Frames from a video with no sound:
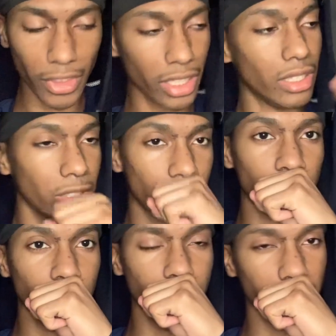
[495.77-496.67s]
Oh,
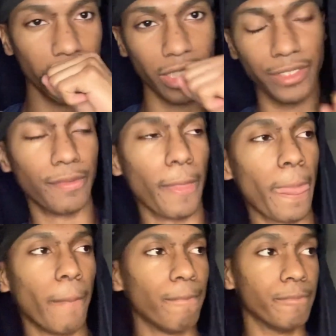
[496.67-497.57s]
excuse me. And
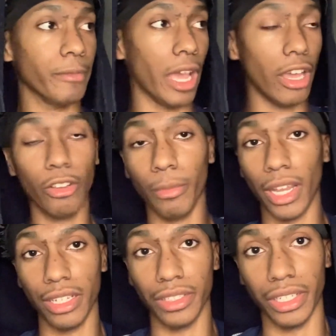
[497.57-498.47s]
I don't
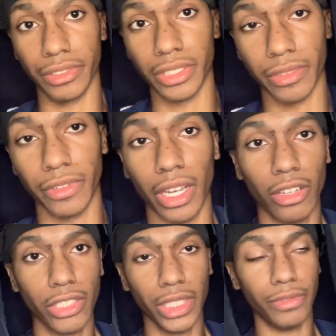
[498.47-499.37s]
mind long suffering. I
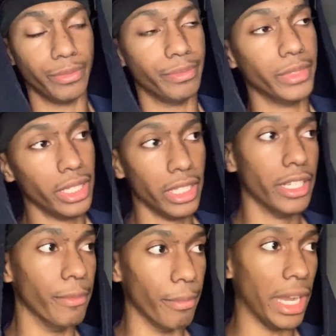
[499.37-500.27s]
don't even
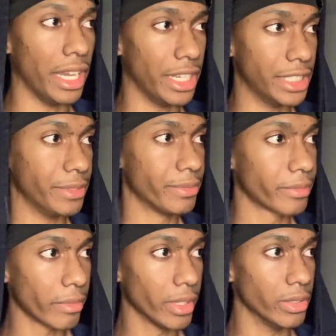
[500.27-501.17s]
mind
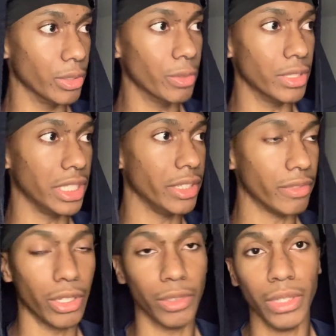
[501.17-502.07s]
doing it, even
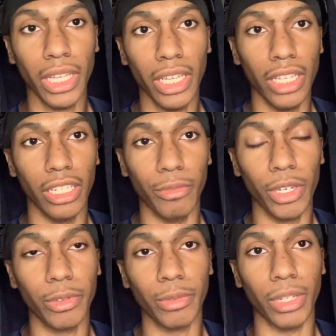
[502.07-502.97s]
though in the
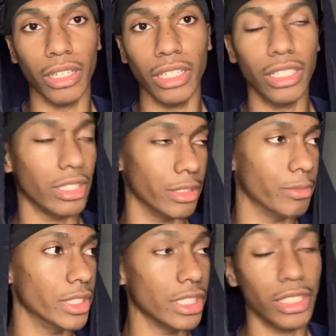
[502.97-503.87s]
moment I'm like, oh, I'm
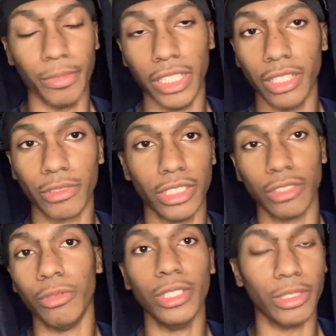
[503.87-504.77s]
done, man. I'm just
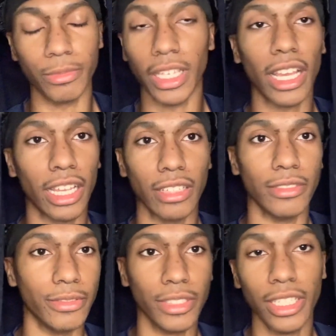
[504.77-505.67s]
quit. I'm tired.
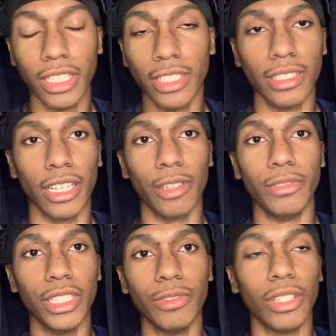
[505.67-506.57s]
Like, I'm
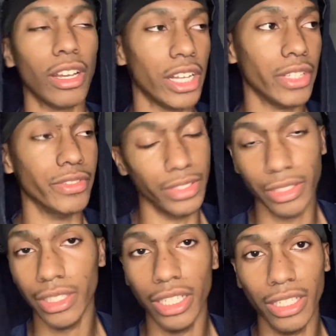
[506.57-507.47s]
done with all of it.
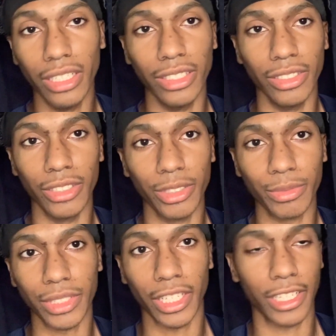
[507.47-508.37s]
You know what I'm
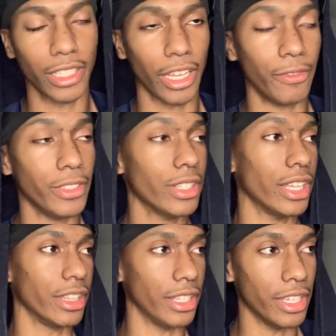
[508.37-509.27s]
saying? I feel
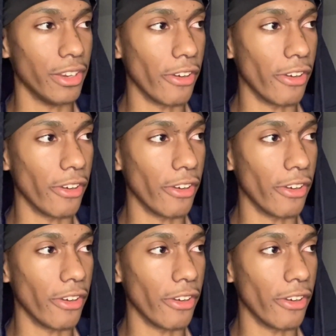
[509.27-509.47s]
like that.